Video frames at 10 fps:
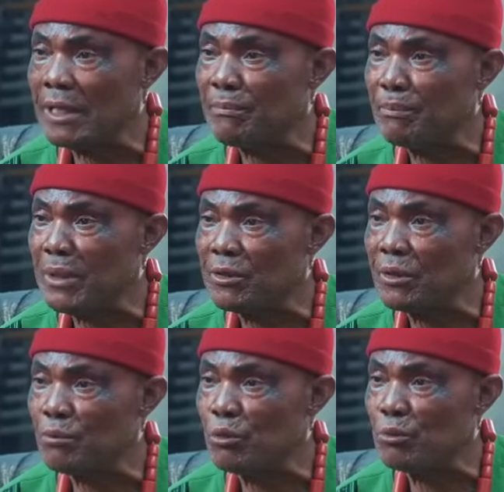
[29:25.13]
that made
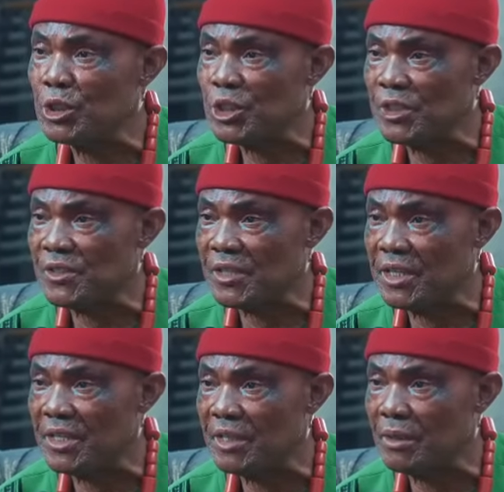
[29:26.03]
up Umucheza
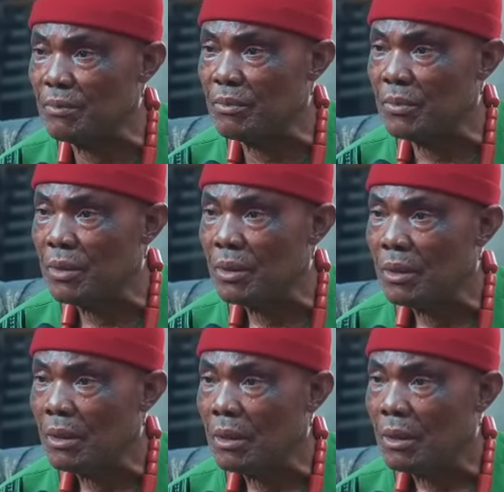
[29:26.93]
Kingdom
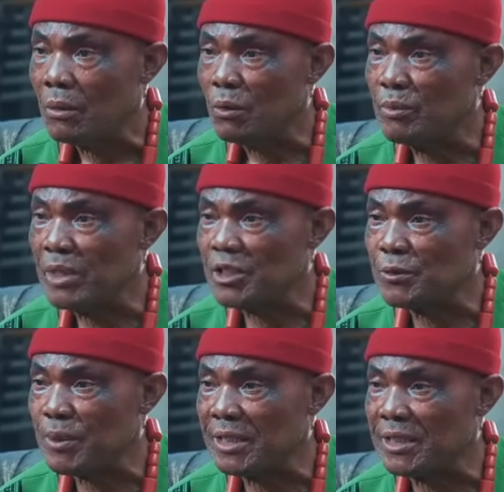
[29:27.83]
will be
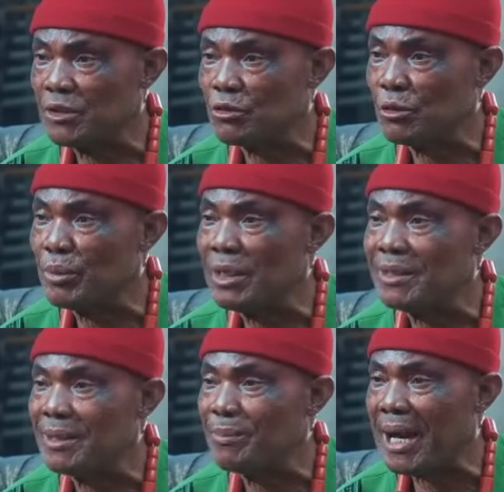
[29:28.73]
expected to be in the